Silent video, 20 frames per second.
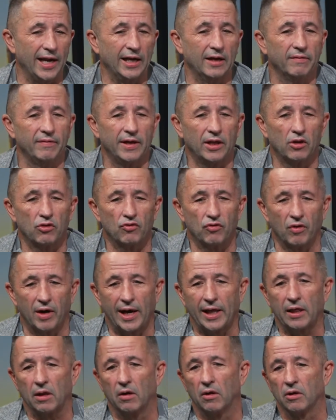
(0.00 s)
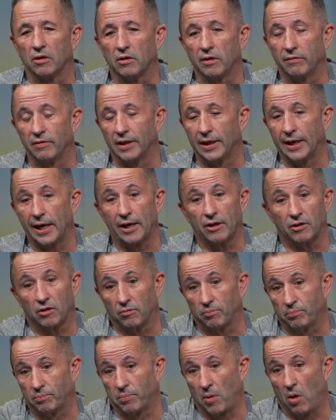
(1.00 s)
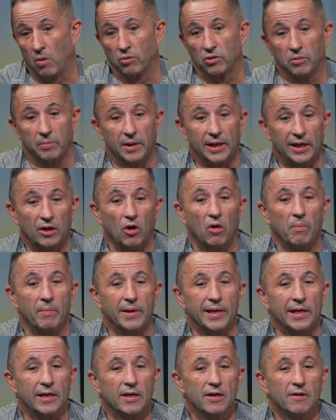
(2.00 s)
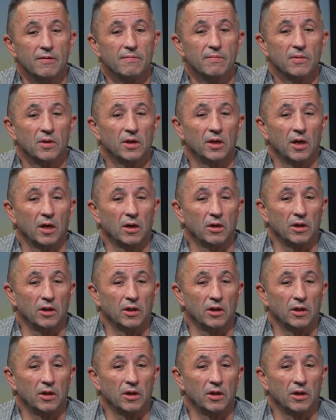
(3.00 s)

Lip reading: events, triathlons, everything else. It ultimately got me, you know, the